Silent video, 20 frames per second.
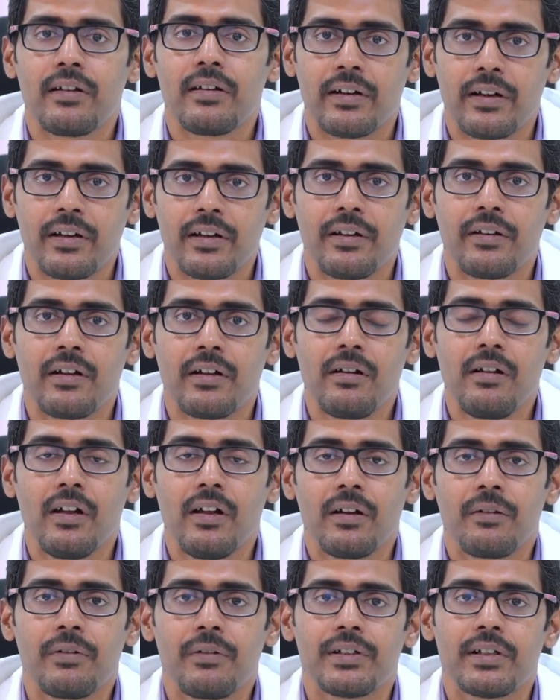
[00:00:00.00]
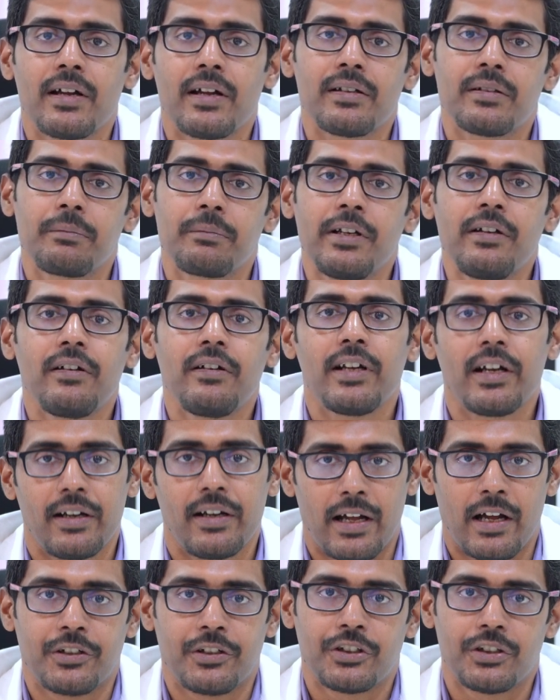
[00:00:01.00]
retina which has been
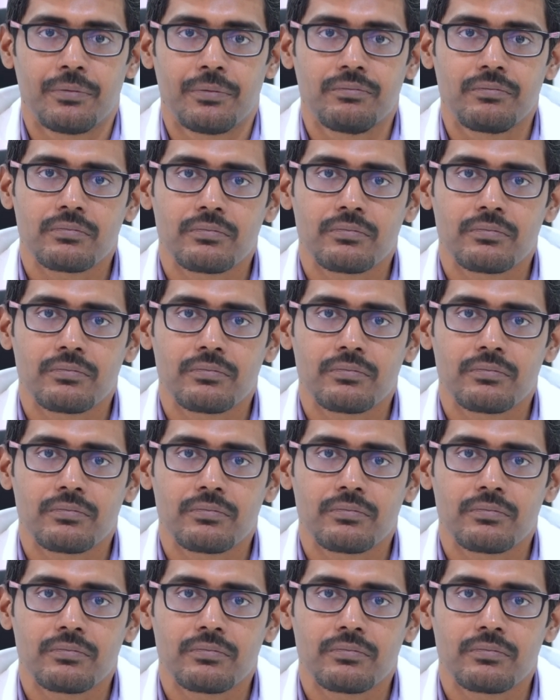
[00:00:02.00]
detached.